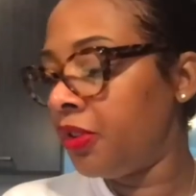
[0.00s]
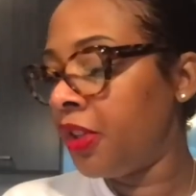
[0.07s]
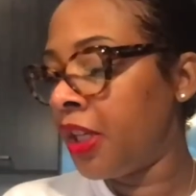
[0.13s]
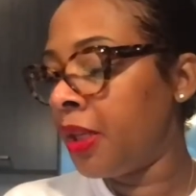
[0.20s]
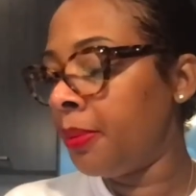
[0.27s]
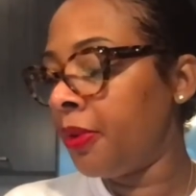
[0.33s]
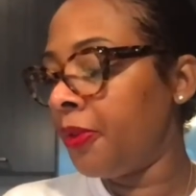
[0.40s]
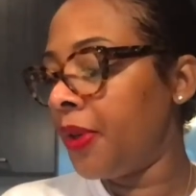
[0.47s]
and
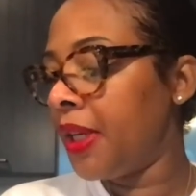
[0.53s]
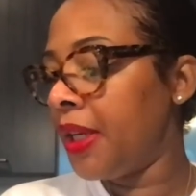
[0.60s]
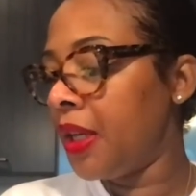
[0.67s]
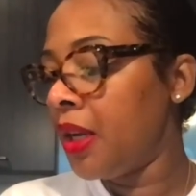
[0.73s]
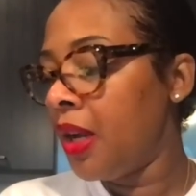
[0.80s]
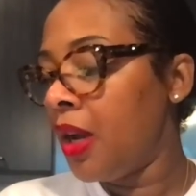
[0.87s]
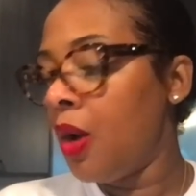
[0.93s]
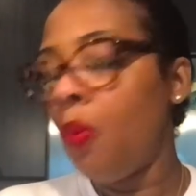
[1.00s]
Teena
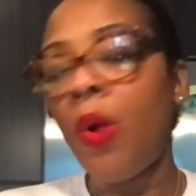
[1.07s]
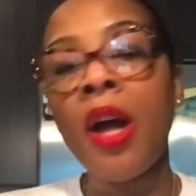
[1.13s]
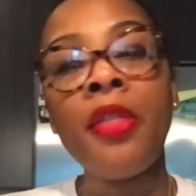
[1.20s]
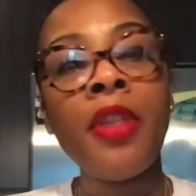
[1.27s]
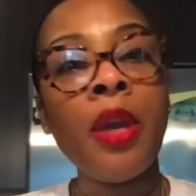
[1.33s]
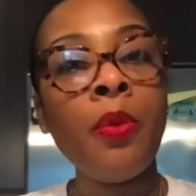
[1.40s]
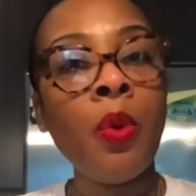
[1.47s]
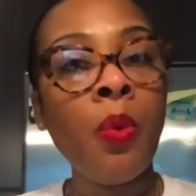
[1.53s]
Marie,
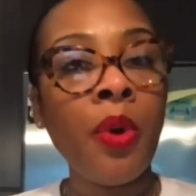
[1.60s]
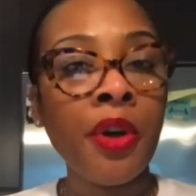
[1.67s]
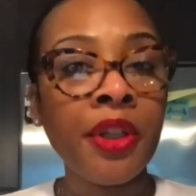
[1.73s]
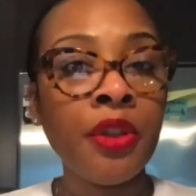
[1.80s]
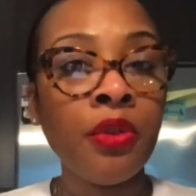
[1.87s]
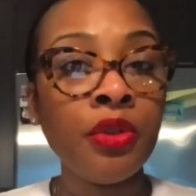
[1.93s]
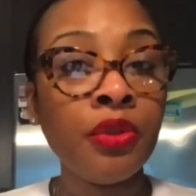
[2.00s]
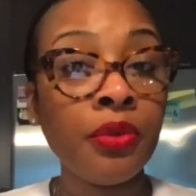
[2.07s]
while they were
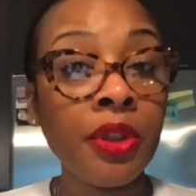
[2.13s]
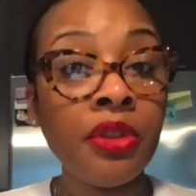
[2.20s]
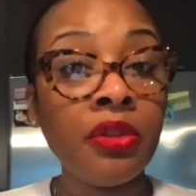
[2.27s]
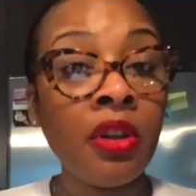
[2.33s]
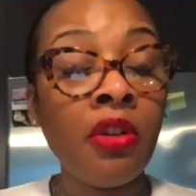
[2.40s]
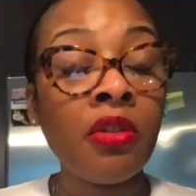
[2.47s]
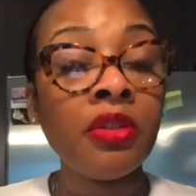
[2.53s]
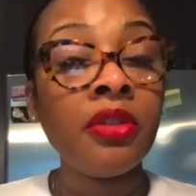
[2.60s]
working on Street
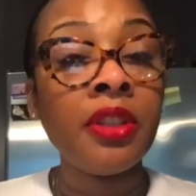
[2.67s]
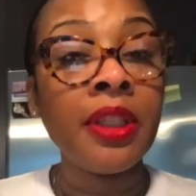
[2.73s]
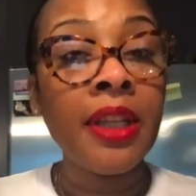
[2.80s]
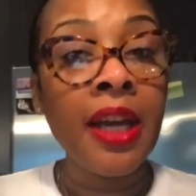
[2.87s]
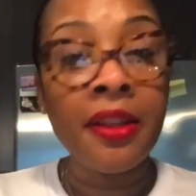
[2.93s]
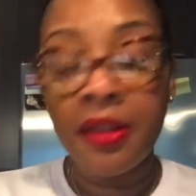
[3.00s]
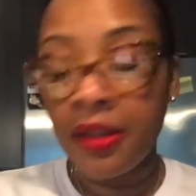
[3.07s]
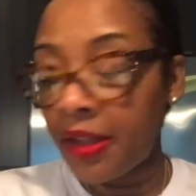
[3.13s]
Songs
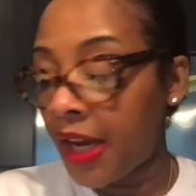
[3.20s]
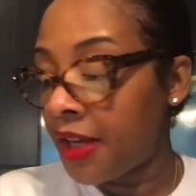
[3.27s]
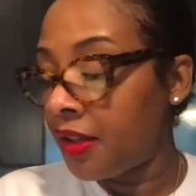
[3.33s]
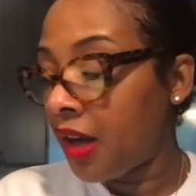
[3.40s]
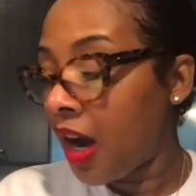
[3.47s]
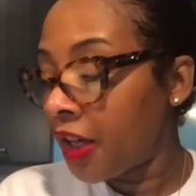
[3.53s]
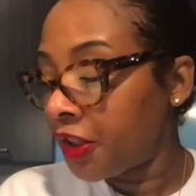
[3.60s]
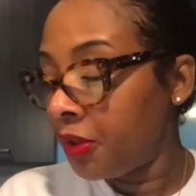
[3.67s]
together, they
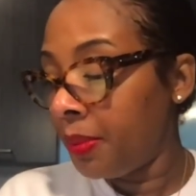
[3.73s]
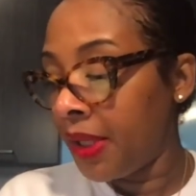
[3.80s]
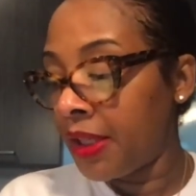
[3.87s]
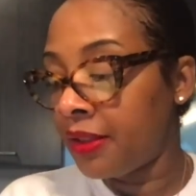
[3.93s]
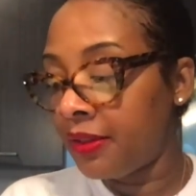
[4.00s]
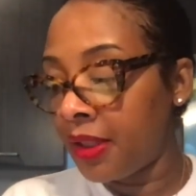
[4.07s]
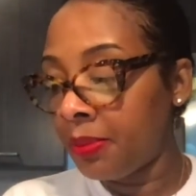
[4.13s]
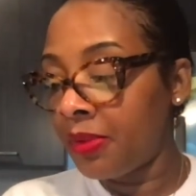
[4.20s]

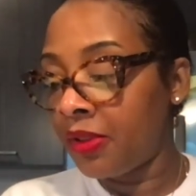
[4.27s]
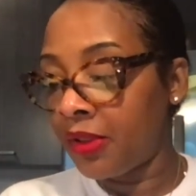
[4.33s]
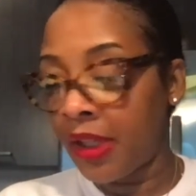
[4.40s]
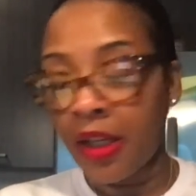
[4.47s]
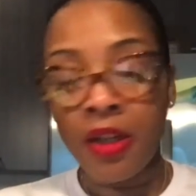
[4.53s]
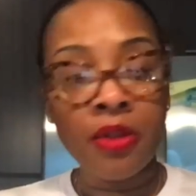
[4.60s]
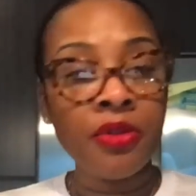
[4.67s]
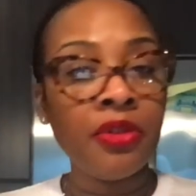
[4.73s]
documented
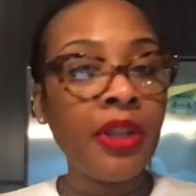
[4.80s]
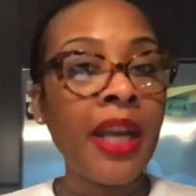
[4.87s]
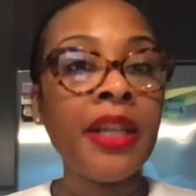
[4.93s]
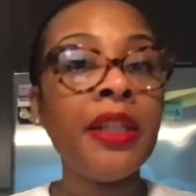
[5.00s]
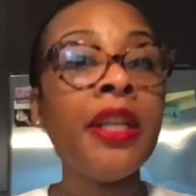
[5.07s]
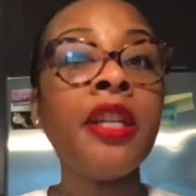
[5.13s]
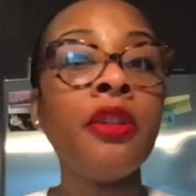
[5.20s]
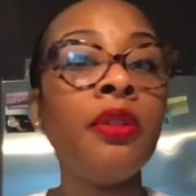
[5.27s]
themselves. They
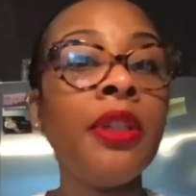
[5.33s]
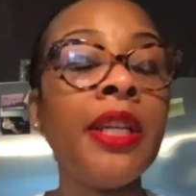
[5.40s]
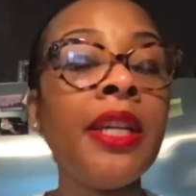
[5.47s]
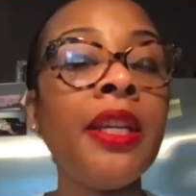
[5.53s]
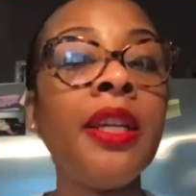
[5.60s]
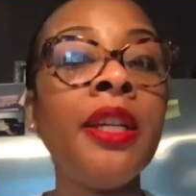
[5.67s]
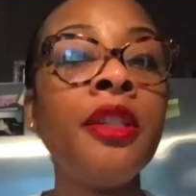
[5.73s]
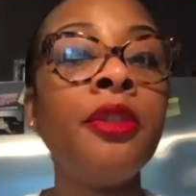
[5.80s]

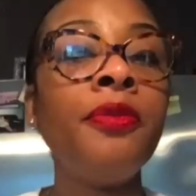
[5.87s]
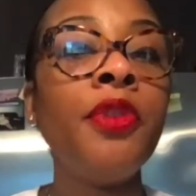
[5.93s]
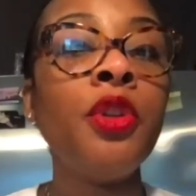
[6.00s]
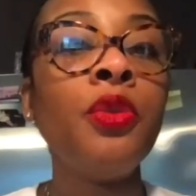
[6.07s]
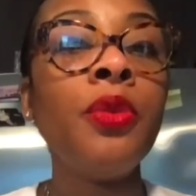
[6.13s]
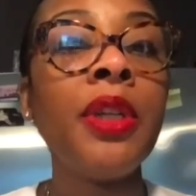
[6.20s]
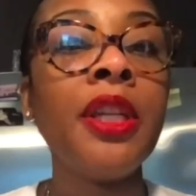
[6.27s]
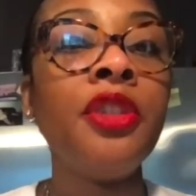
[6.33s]
literally
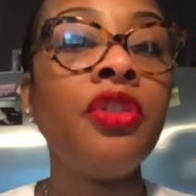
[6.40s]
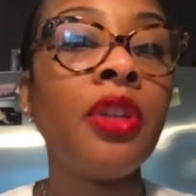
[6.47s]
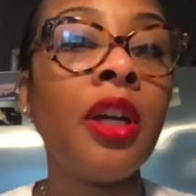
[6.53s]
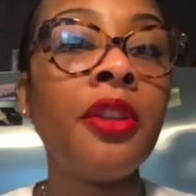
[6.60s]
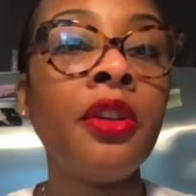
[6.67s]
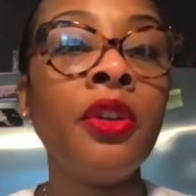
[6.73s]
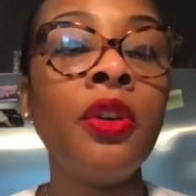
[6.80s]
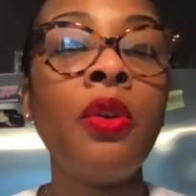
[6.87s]
interviewed each
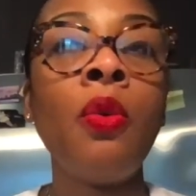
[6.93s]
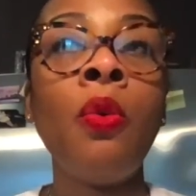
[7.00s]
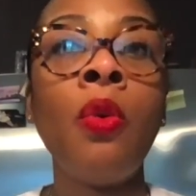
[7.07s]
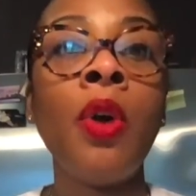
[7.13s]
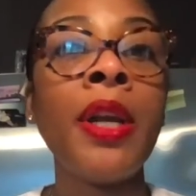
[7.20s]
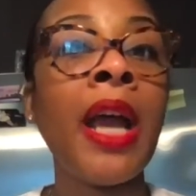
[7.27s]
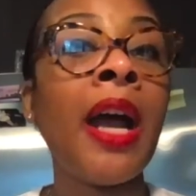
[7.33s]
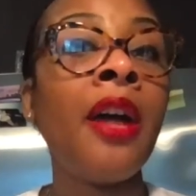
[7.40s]
other
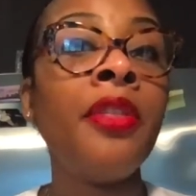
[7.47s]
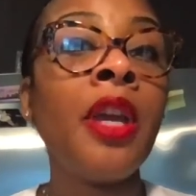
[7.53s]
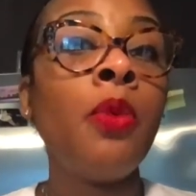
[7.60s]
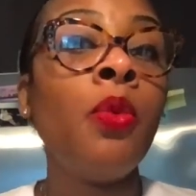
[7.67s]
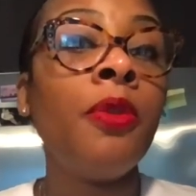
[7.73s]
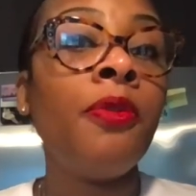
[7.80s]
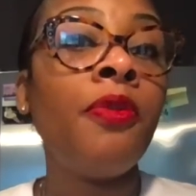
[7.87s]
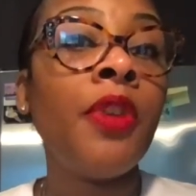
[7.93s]
on how they
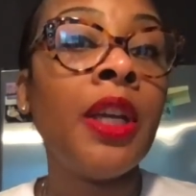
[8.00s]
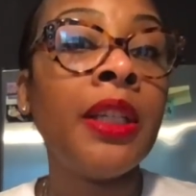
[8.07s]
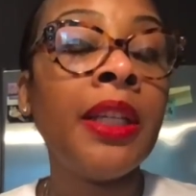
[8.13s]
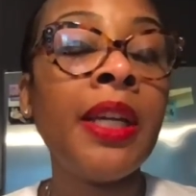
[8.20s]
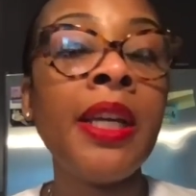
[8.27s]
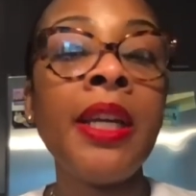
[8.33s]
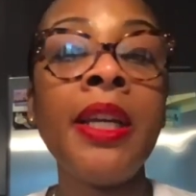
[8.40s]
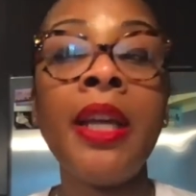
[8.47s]
were
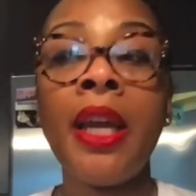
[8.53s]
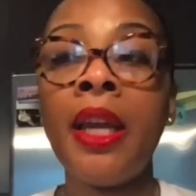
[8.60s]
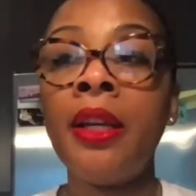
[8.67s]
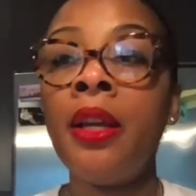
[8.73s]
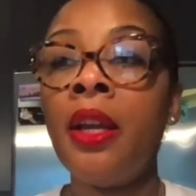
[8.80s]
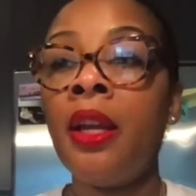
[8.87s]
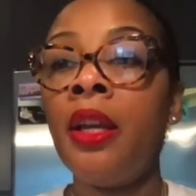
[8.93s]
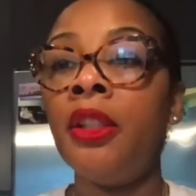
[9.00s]
feeling and,
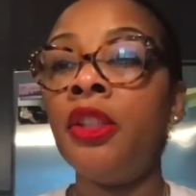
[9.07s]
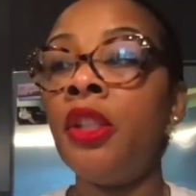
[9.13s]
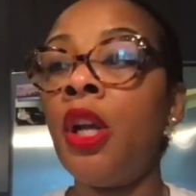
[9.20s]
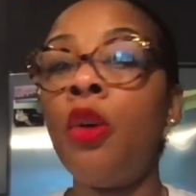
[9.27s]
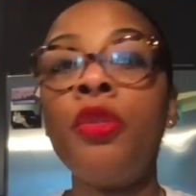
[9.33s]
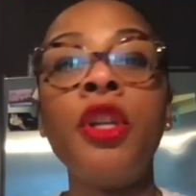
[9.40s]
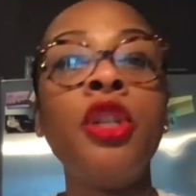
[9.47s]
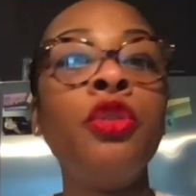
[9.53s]
you
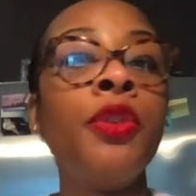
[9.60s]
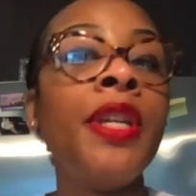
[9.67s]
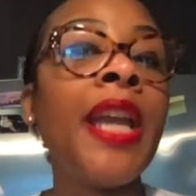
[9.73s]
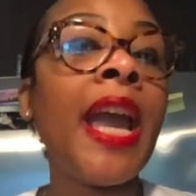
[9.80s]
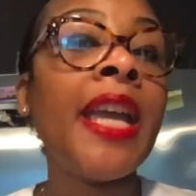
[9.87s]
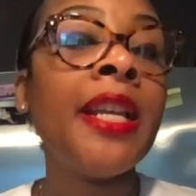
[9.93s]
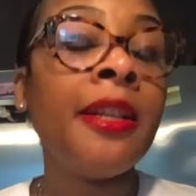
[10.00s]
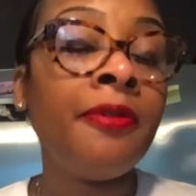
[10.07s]
know, the
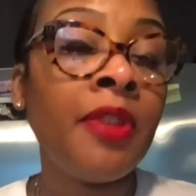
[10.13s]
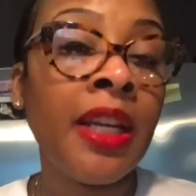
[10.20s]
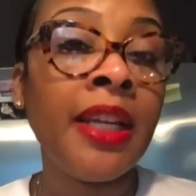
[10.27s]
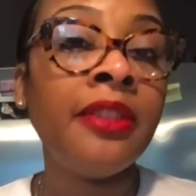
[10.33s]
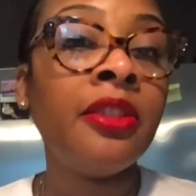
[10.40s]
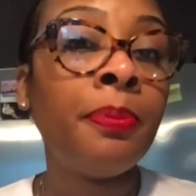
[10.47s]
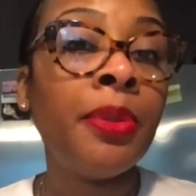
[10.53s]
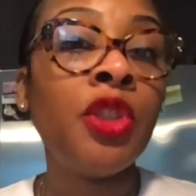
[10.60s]

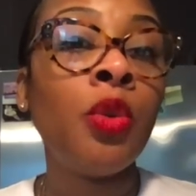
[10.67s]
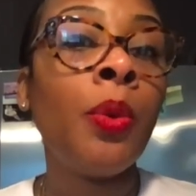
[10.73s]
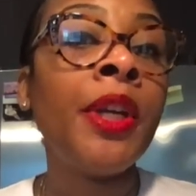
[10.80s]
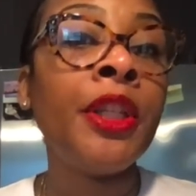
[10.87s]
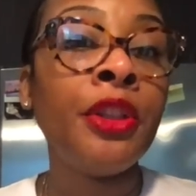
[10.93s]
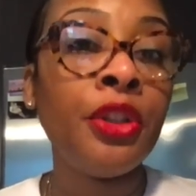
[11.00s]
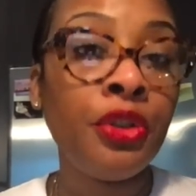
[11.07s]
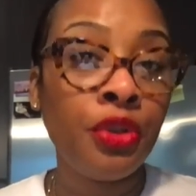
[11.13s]
creativeness between the